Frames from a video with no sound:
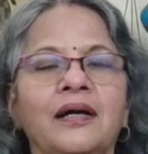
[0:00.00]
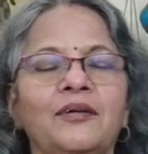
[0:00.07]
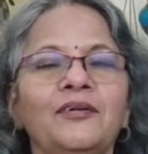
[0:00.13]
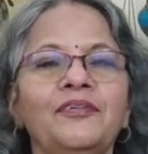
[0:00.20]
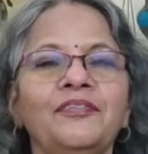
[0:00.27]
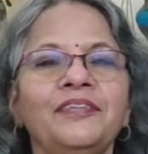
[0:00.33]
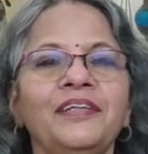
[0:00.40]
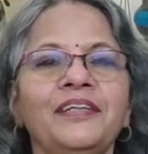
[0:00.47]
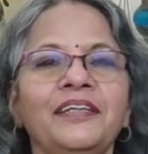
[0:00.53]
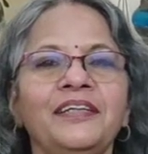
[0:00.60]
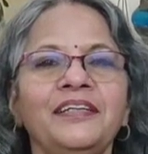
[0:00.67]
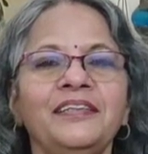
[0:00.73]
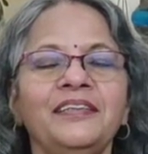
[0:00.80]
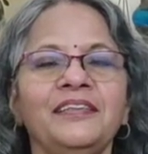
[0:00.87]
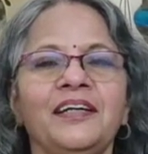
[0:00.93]
Hello
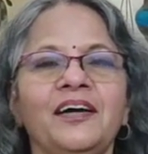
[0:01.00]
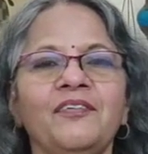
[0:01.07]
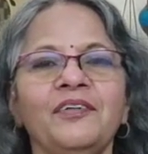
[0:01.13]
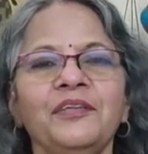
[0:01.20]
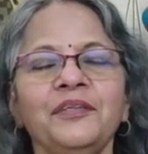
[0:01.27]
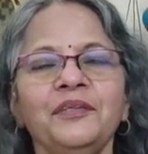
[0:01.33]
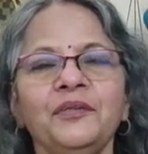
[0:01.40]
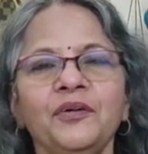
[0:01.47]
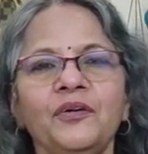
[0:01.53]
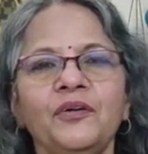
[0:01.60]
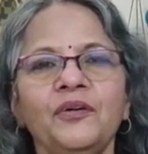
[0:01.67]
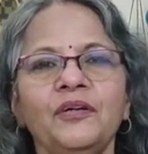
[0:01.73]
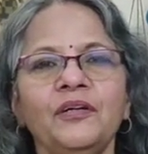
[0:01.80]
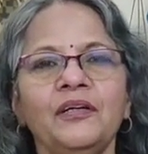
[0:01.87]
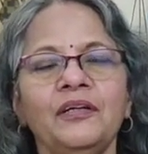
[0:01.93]
friends, how are you
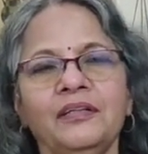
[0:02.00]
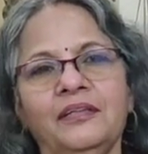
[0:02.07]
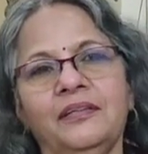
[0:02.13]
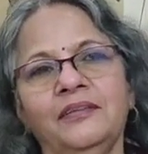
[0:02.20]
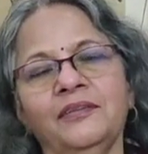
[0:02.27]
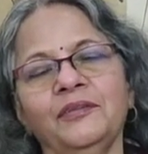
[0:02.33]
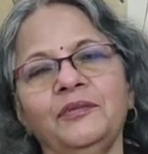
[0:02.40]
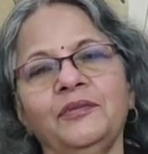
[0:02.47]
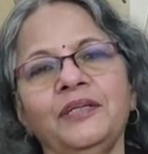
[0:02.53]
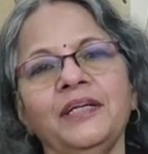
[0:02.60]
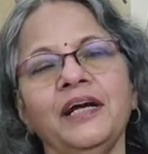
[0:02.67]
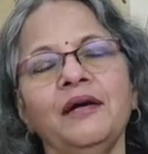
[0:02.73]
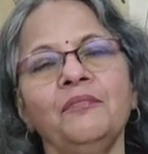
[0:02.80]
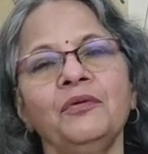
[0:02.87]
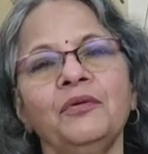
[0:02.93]
all? So
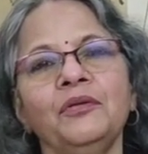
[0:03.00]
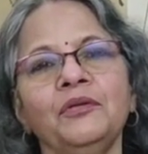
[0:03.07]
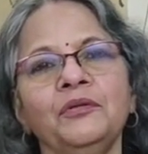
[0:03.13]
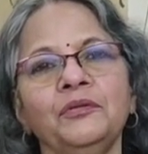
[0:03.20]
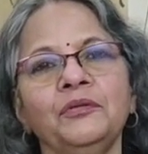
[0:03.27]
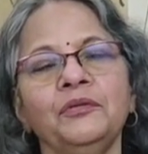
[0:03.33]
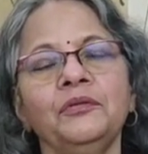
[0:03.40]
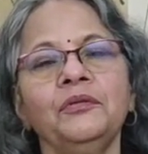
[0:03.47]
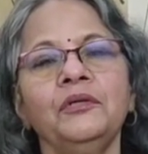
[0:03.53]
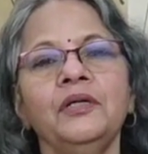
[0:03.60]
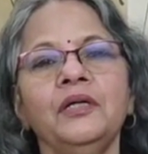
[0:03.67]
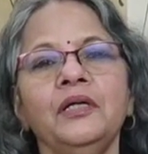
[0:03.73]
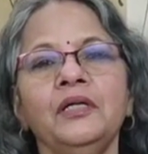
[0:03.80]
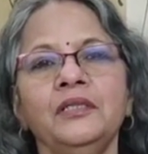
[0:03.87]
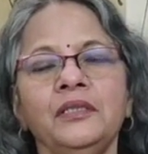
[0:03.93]
today I'm going to
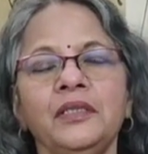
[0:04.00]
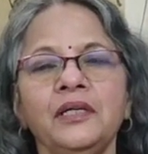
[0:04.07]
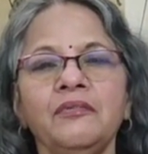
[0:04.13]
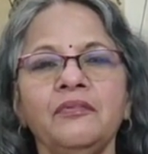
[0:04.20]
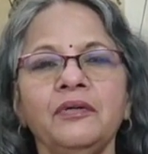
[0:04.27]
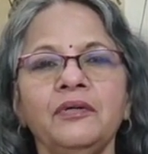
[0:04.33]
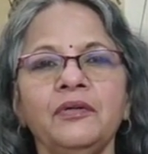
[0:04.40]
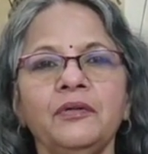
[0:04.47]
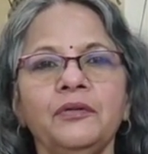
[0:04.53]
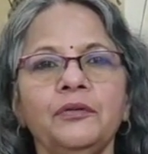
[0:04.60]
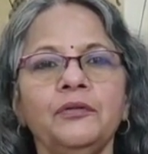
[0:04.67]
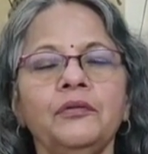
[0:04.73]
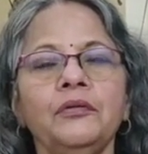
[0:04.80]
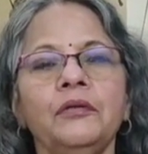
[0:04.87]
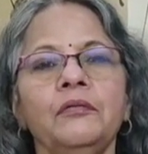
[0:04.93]
share with
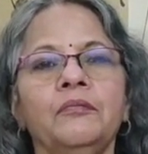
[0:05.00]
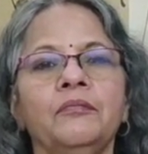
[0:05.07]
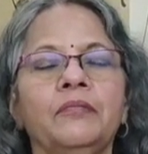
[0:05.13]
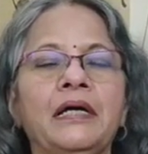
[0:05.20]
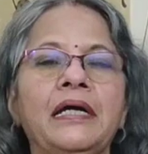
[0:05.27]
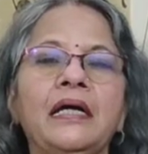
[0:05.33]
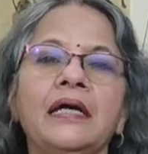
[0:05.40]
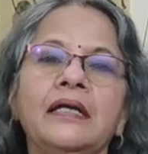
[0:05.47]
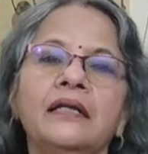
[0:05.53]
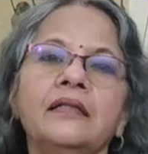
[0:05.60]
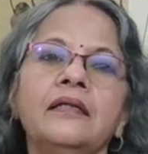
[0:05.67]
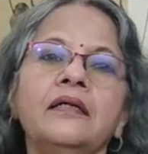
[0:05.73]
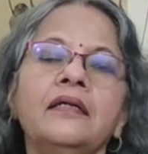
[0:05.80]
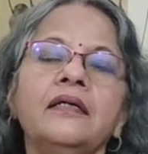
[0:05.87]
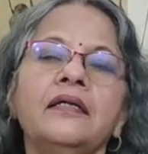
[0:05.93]
you my
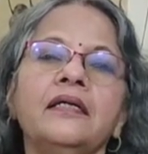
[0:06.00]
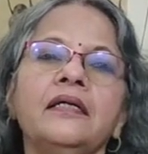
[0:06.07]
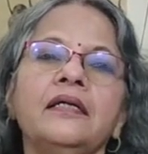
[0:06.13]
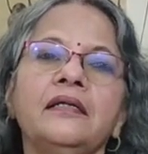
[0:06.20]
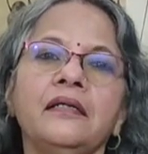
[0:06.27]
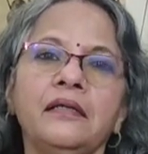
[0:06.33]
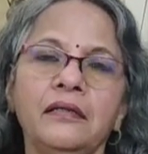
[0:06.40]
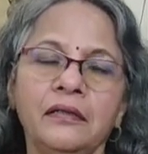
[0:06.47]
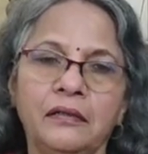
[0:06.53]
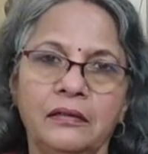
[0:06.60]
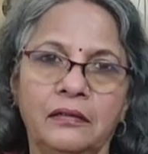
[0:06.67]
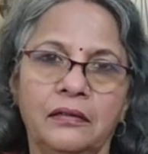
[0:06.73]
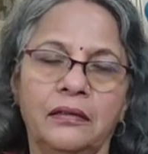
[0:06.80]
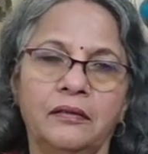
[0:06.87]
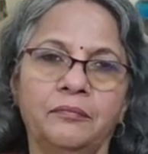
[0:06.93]
another green tea
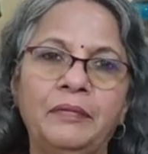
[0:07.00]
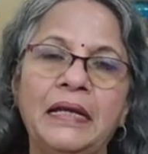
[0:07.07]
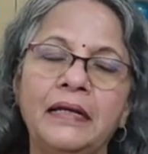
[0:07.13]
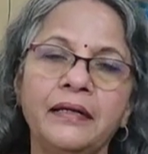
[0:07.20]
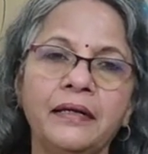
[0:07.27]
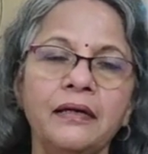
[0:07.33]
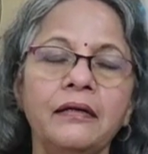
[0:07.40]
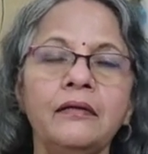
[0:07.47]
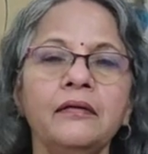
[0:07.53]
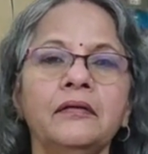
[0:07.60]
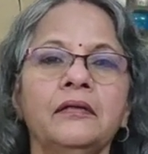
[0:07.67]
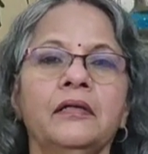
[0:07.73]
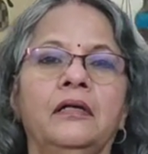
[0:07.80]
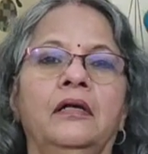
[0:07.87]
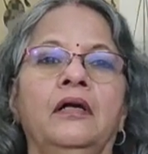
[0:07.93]
blending
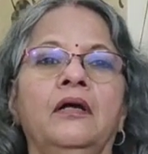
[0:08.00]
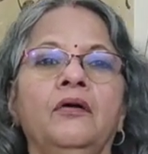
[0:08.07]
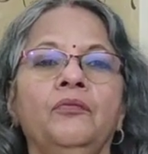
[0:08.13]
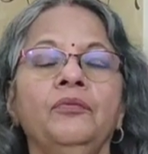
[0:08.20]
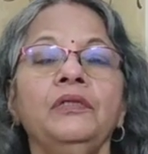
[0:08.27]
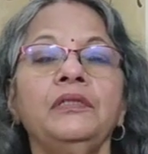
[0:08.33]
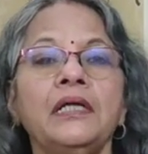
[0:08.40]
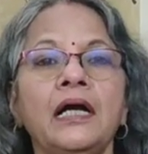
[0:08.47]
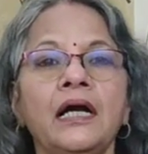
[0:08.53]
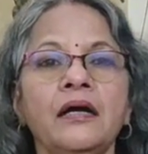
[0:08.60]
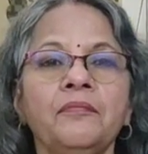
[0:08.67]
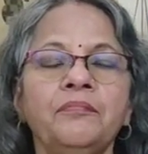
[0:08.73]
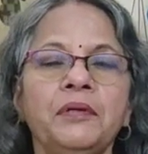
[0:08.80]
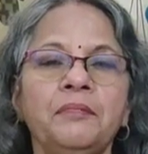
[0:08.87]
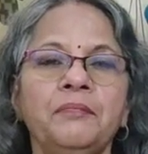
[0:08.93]
which I
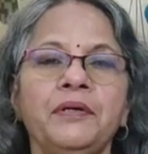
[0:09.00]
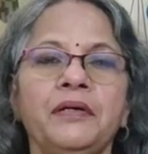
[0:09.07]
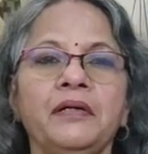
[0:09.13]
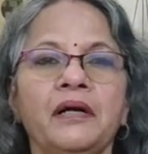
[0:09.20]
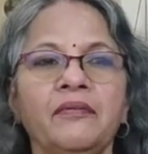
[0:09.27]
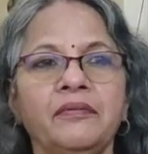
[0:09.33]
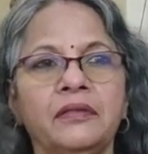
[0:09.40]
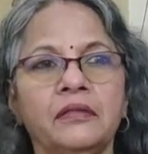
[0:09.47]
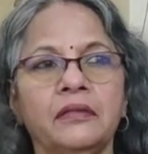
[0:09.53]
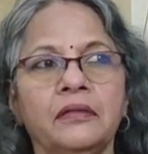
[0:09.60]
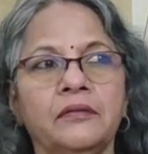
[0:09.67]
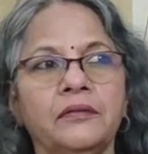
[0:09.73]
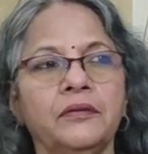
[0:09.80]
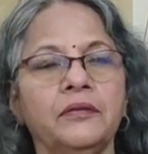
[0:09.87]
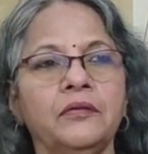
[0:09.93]
have prepared after
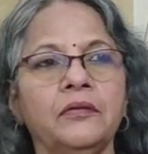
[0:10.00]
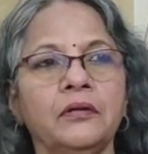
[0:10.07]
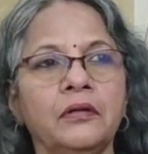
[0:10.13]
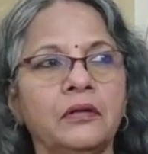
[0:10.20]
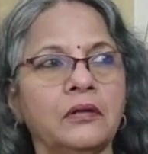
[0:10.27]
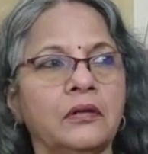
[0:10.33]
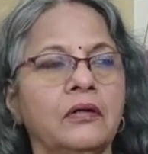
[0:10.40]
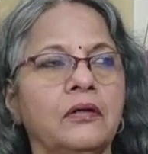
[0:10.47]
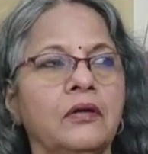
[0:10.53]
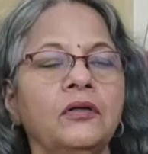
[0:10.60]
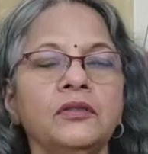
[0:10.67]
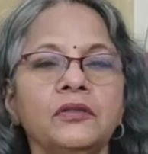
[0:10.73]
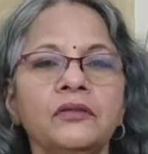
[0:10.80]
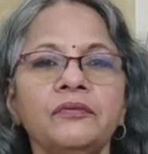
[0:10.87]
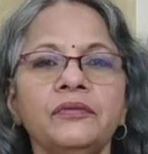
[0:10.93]

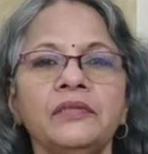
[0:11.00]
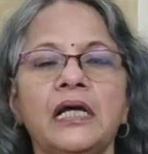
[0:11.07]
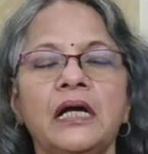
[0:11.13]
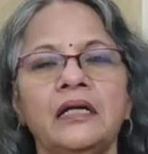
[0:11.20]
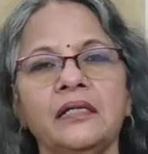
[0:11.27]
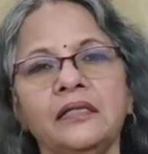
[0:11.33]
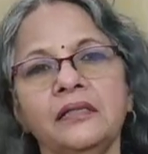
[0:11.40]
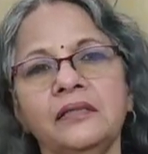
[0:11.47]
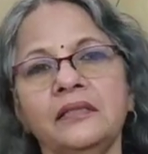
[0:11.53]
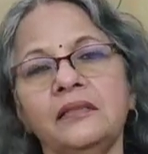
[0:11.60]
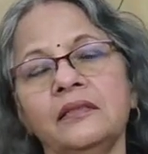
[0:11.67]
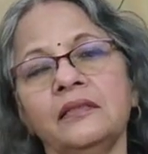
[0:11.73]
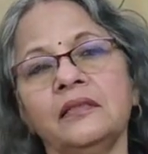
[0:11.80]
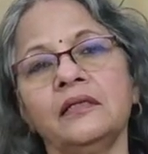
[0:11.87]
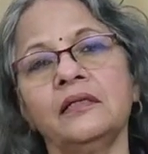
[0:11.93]
lots of studies.